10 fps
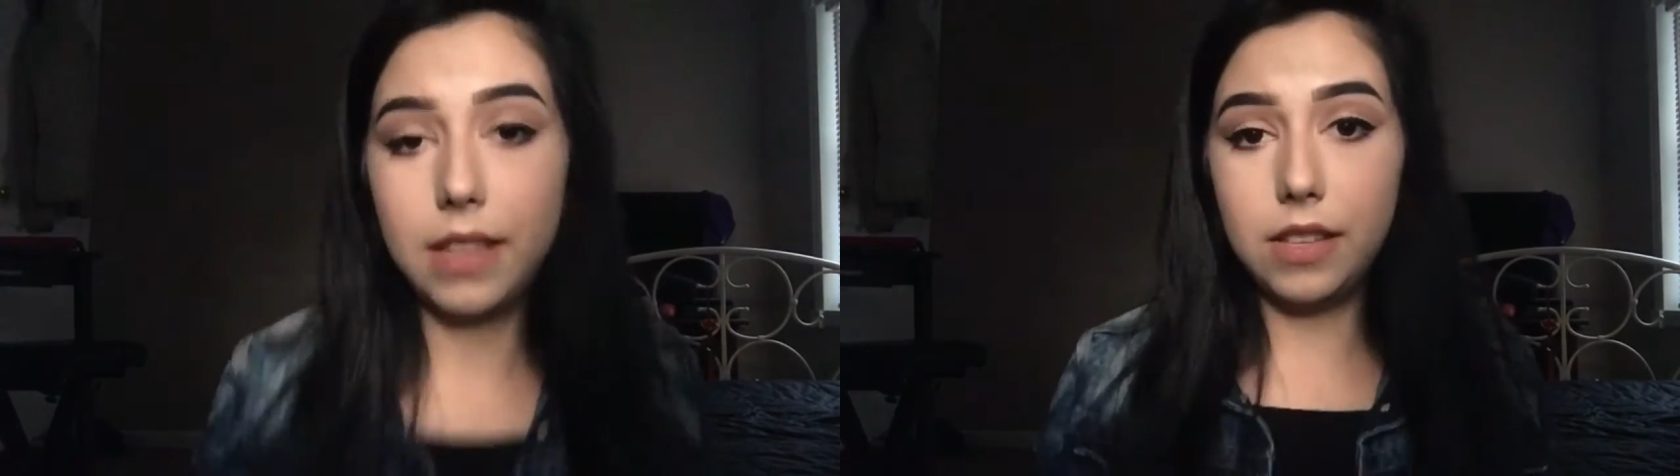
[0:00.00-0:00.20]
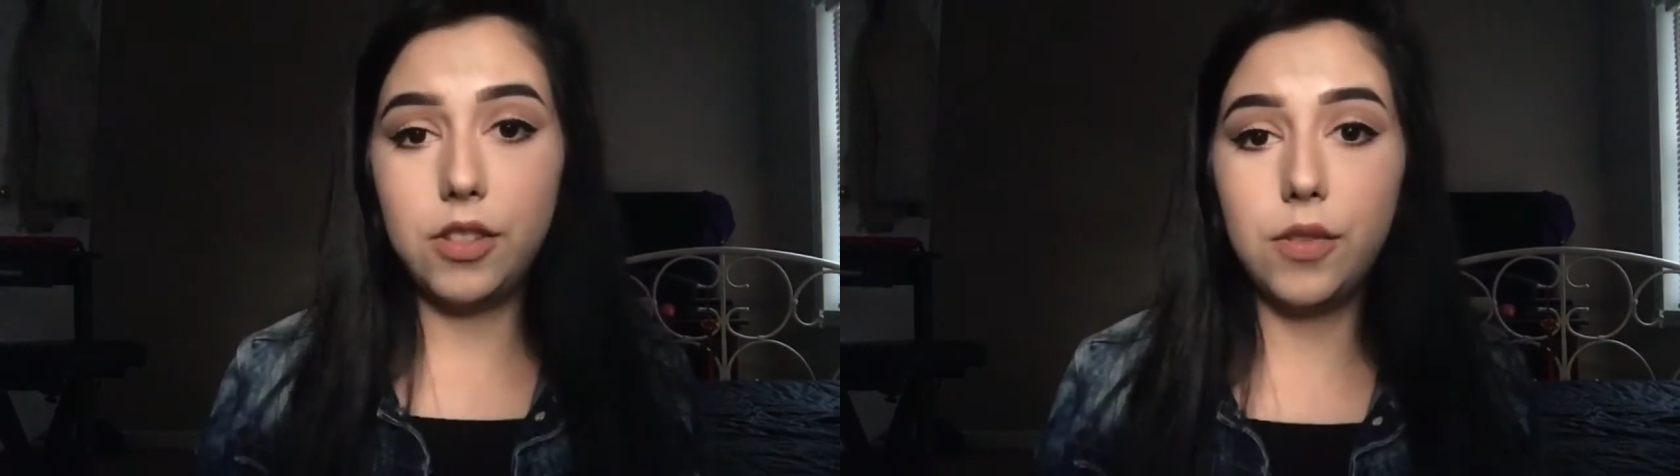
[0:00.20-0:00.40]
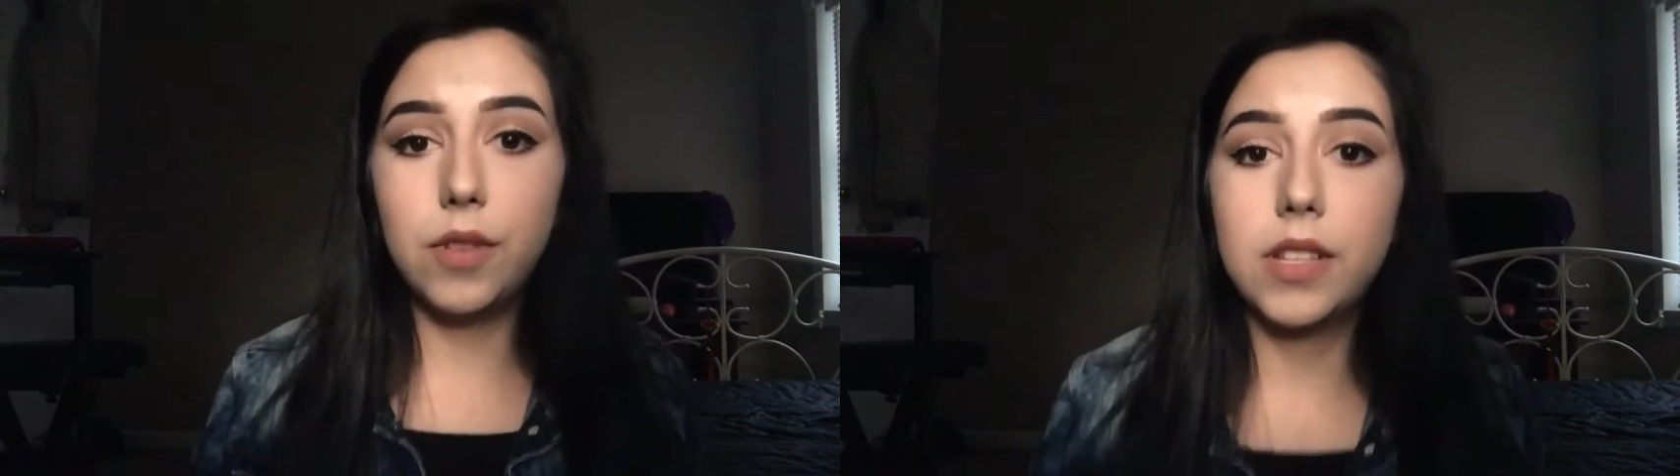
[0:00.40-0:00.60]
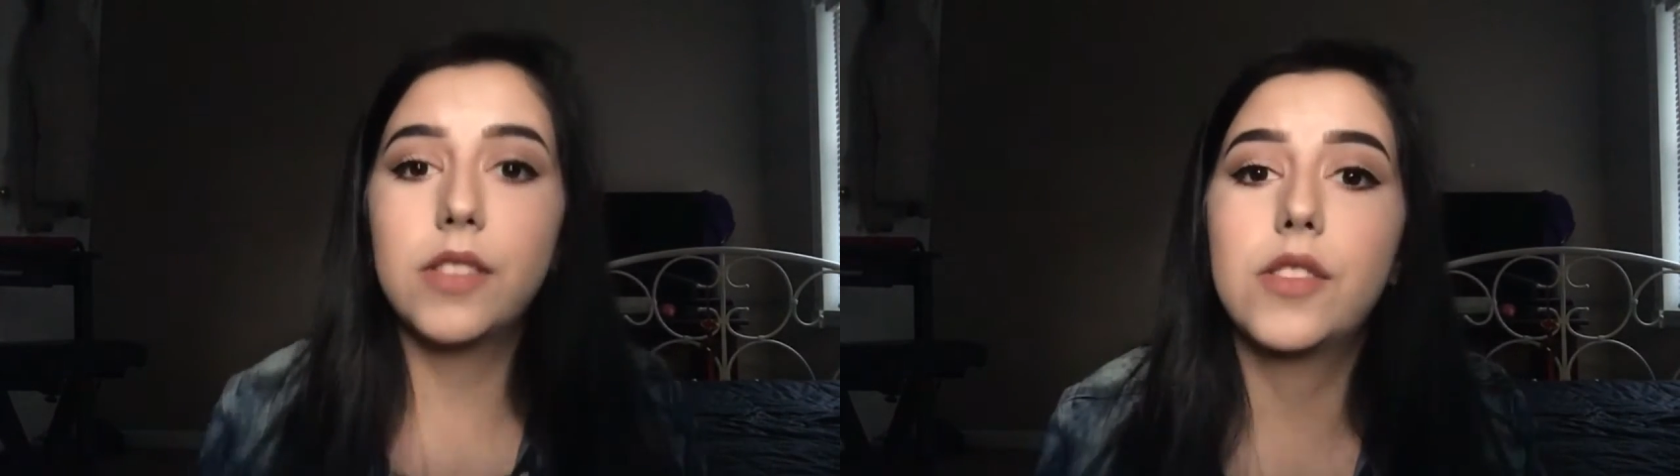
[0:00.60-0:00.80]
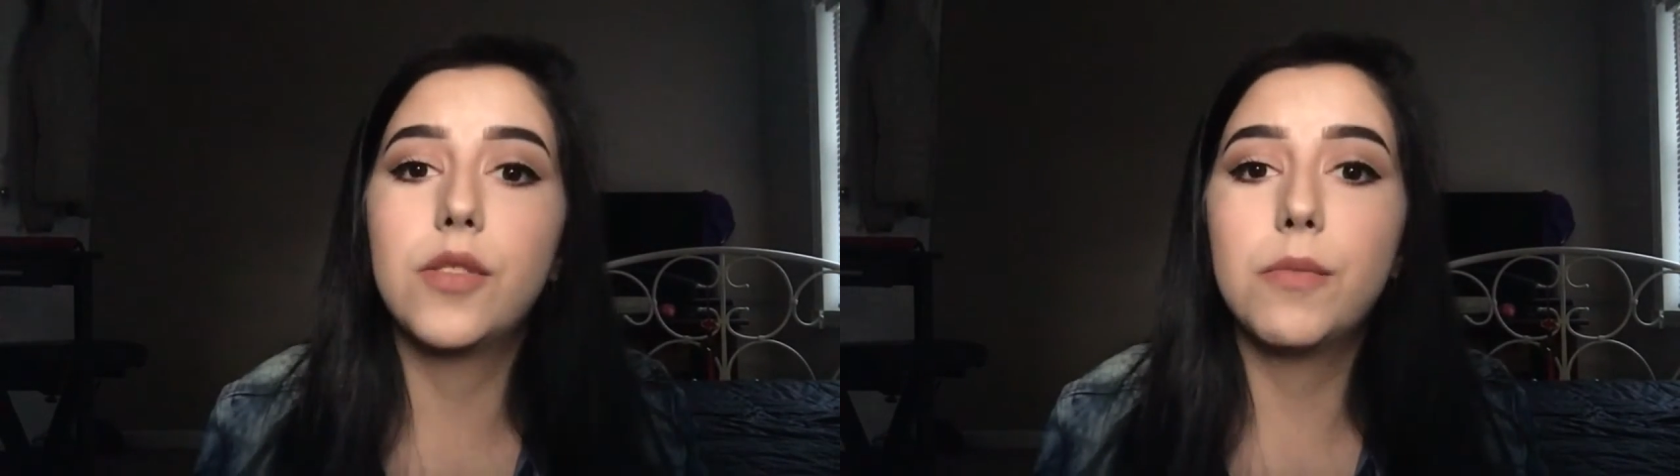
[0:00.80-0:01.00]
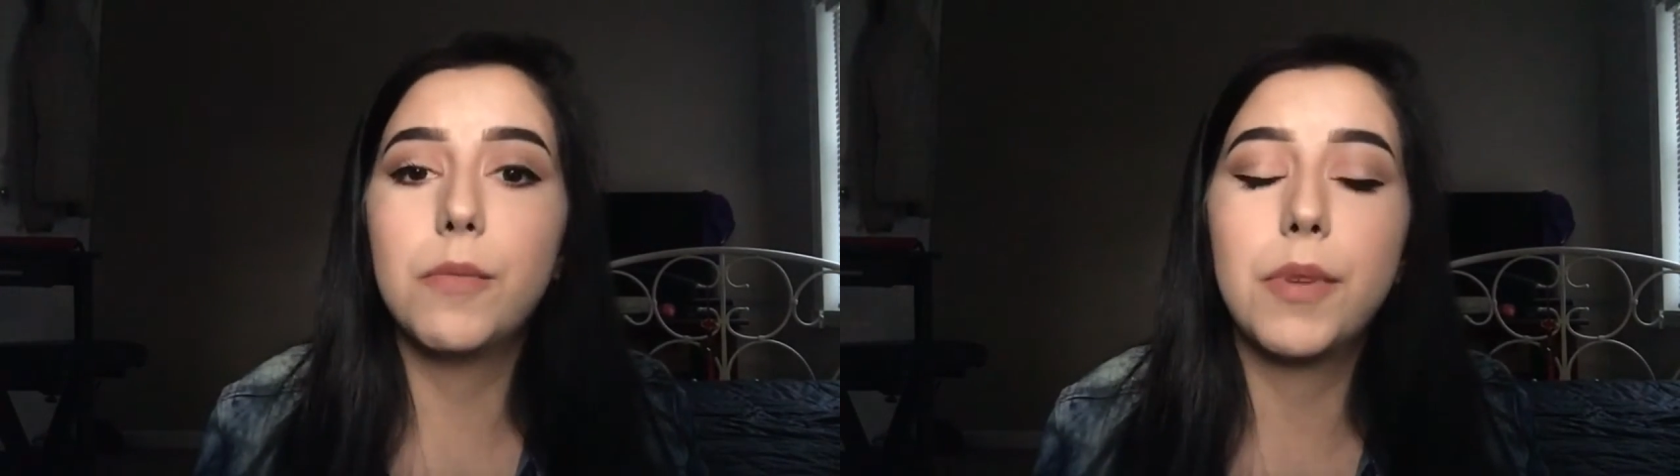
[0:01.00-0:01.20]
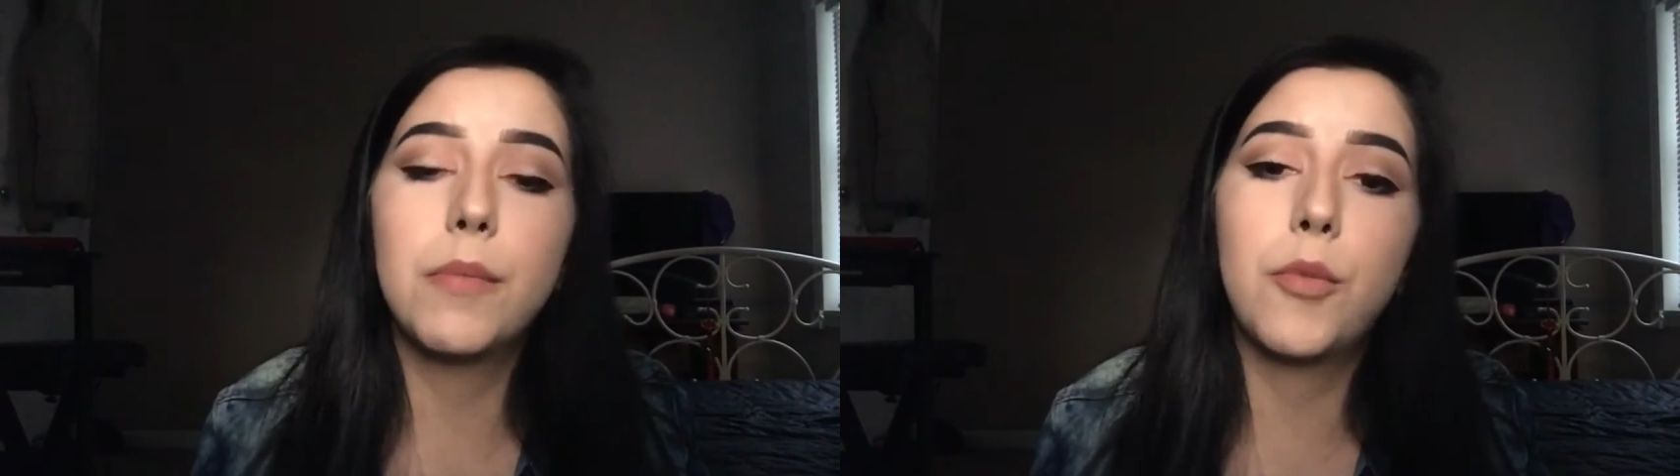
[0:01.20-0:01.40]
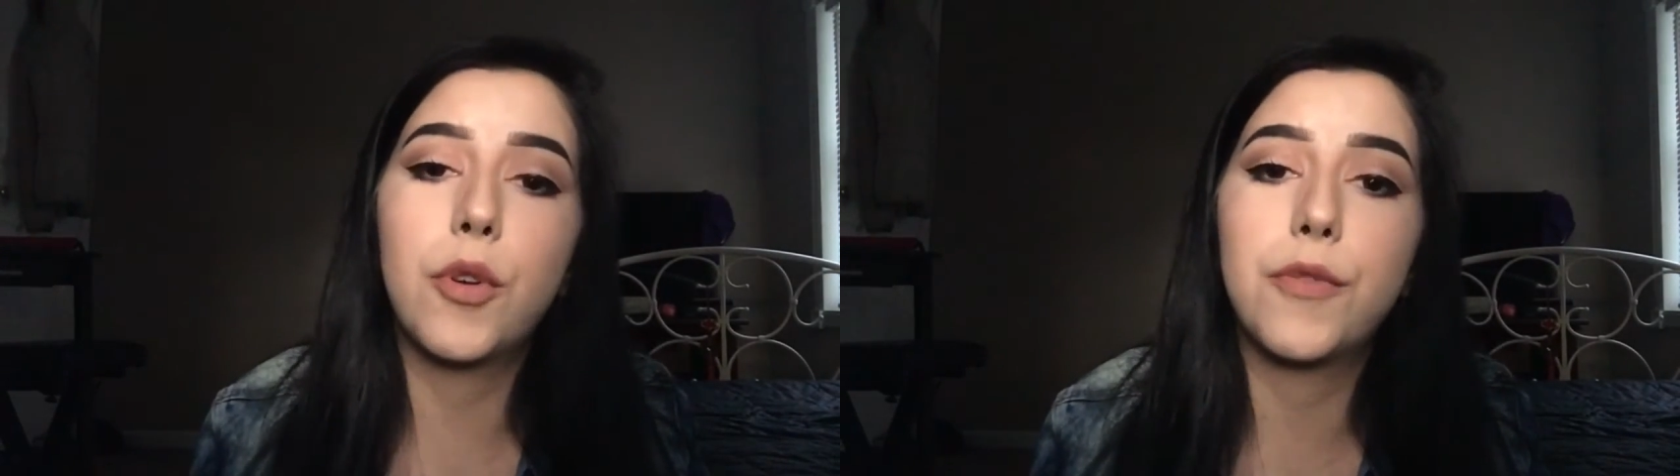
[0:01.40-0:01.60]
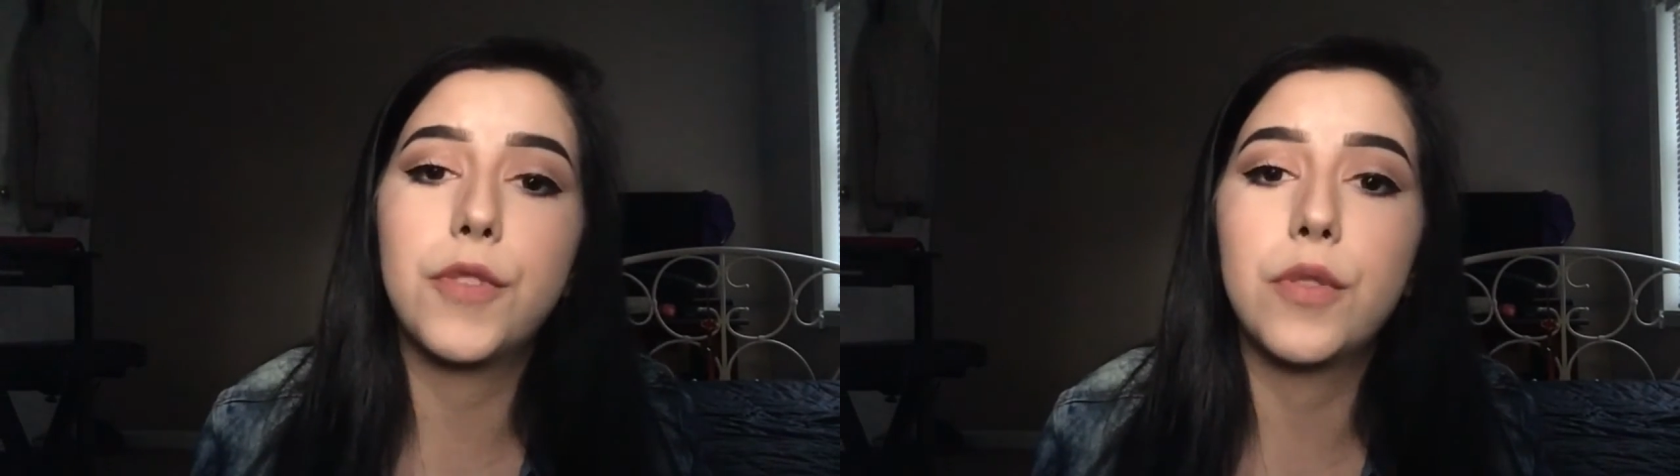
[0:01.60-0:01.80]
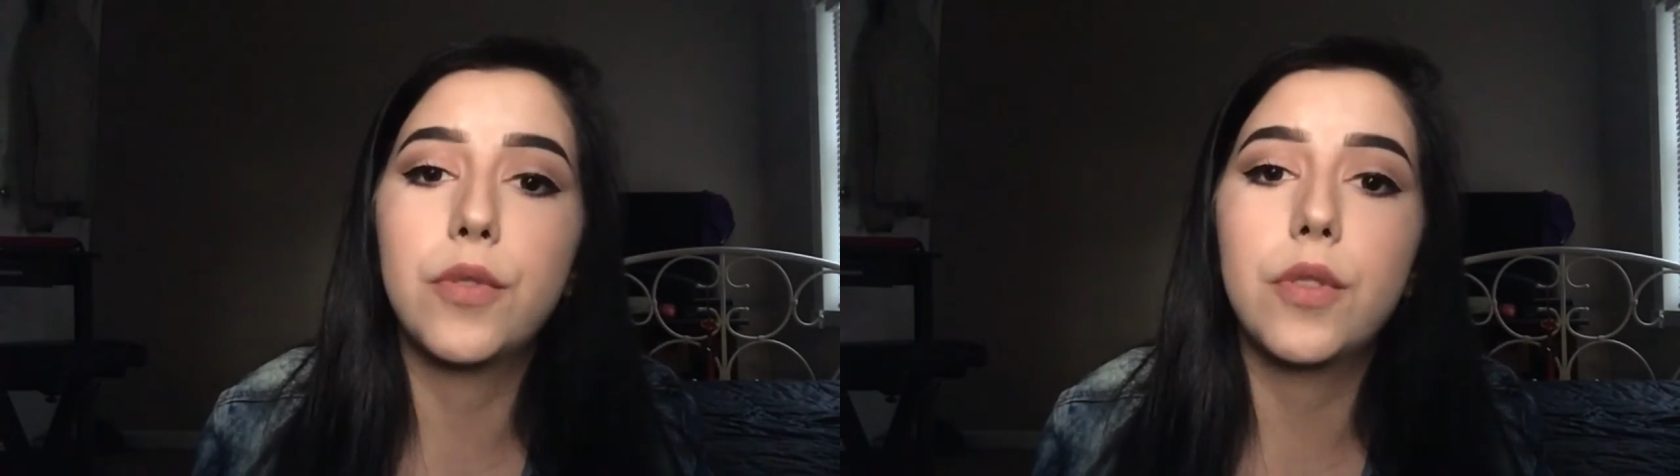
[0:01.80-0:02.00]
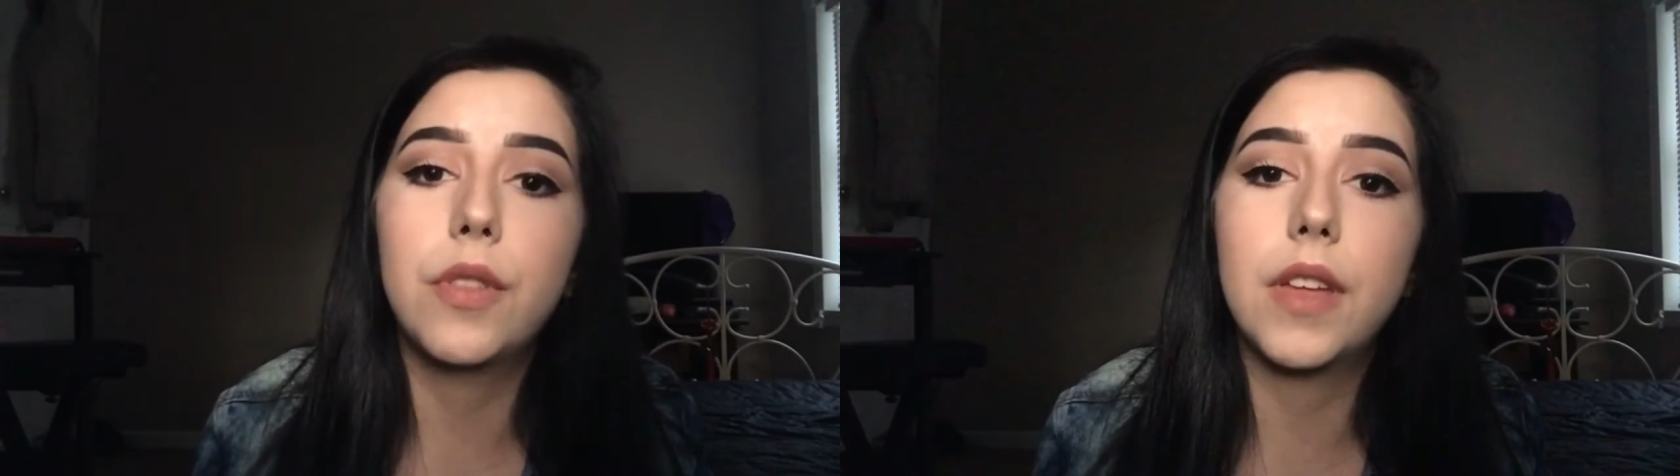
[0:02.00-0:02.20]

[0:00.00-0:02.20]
They do consume a bit more fuel